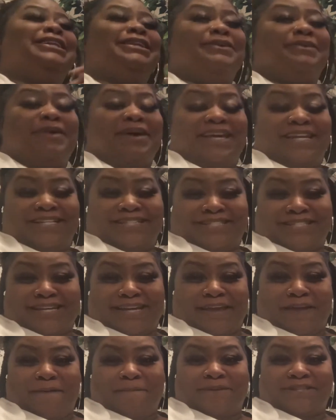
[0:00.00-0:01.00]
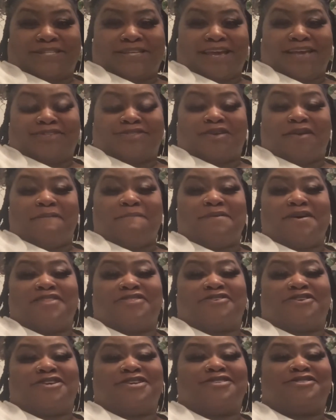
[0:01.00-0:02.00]
way that she imitates her
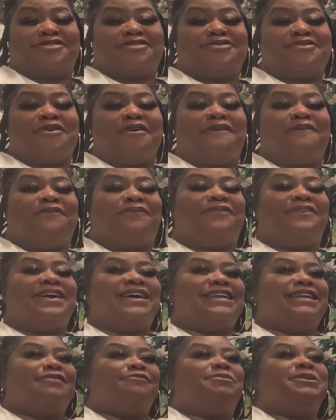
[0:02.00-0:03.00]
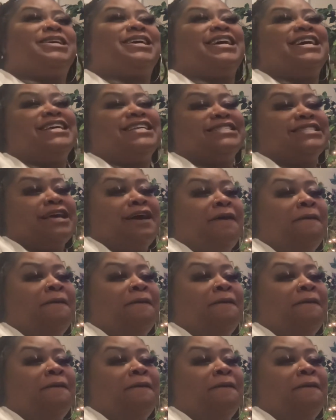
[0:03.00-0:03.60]
mother is so funny because